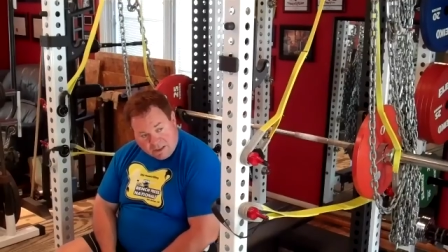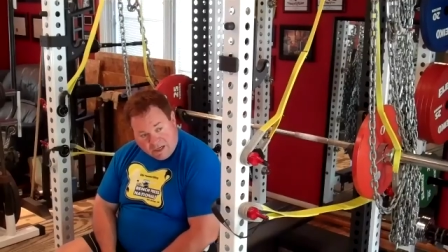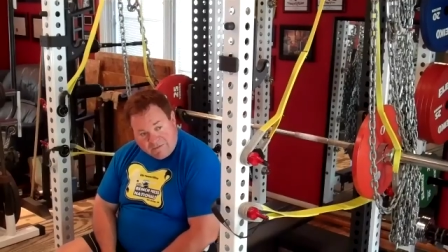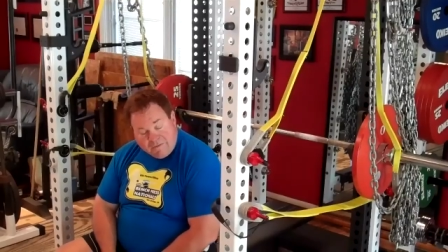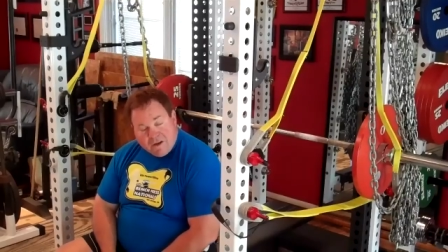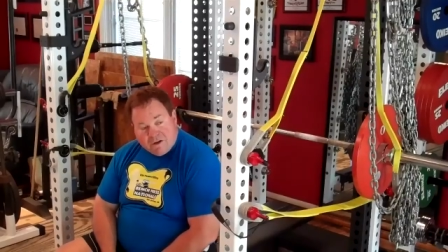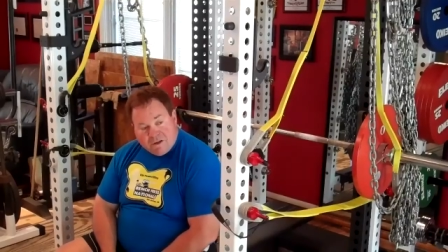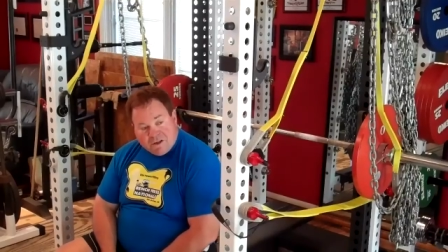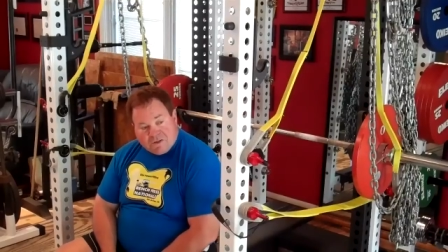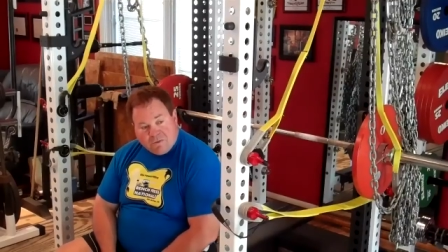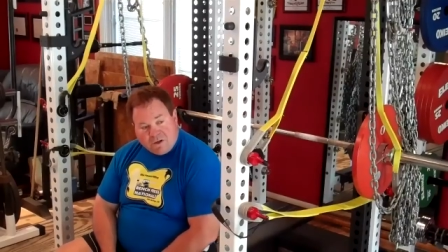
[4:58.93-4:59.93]
I figure
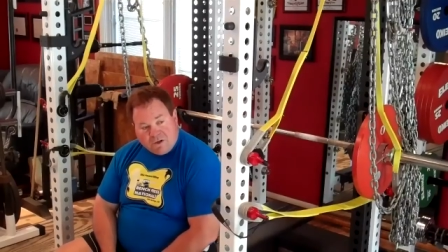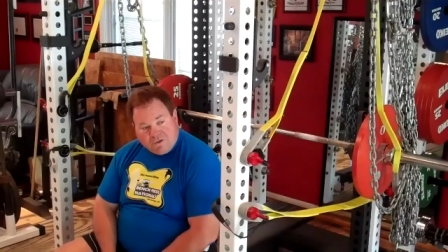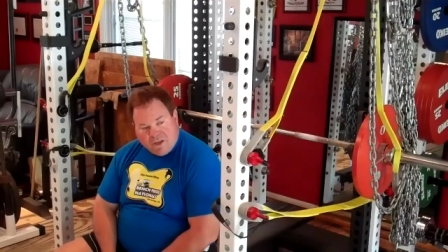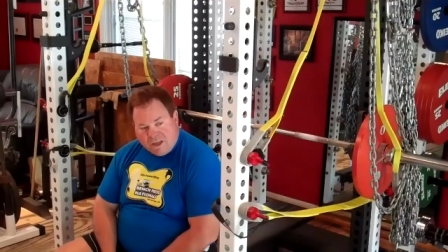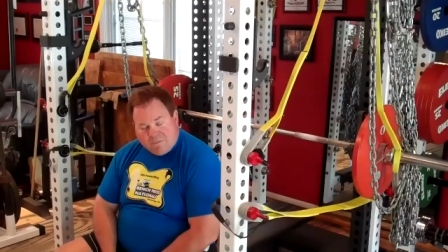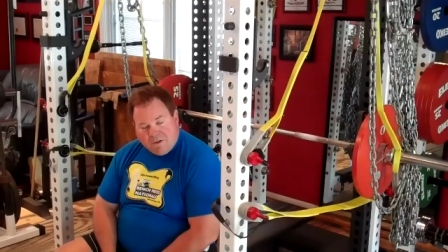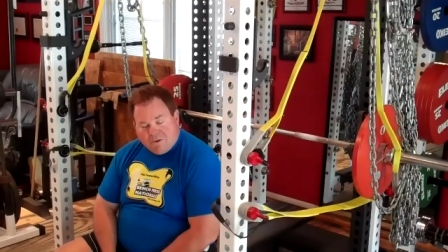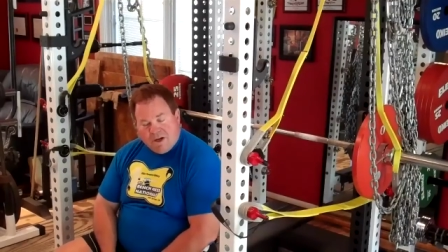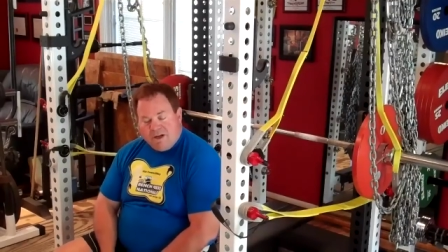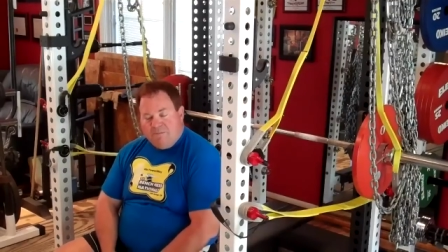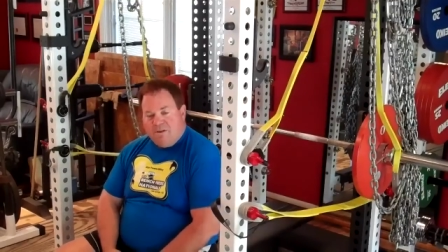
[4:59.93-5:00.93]
this one will take me
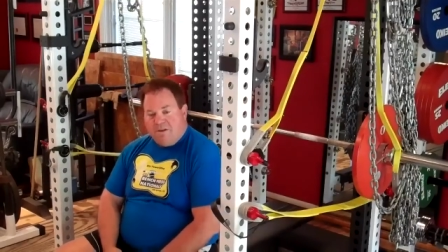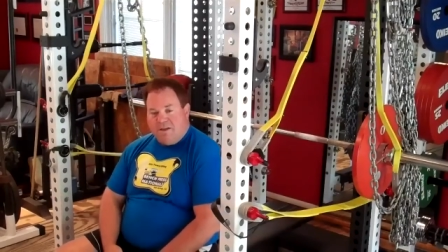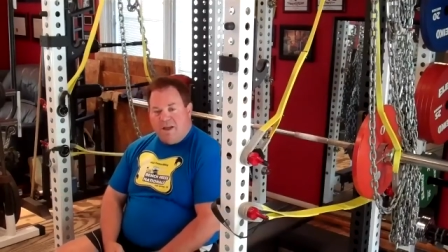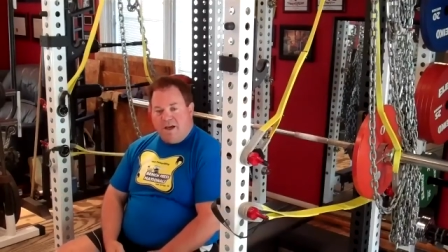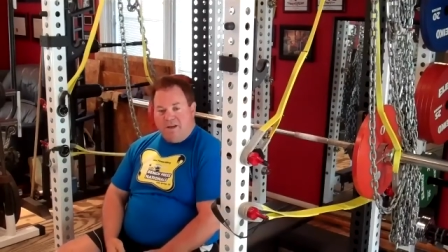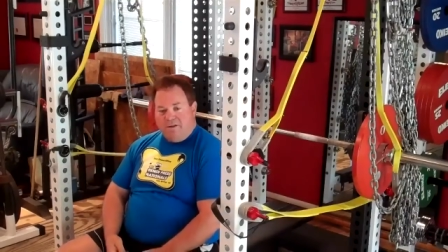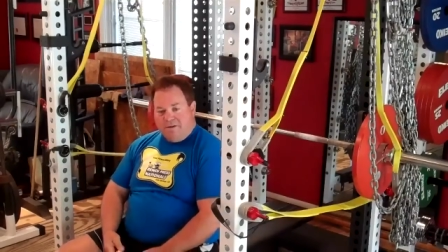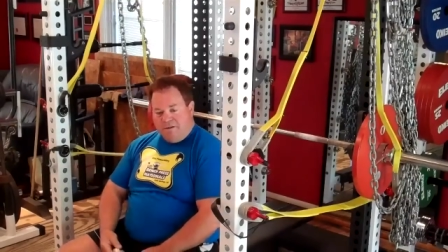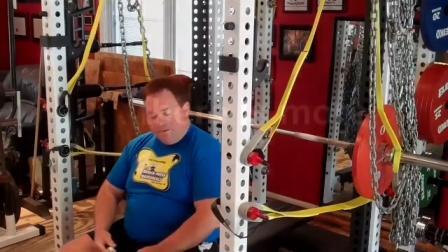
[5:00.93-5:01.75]
right up to the end.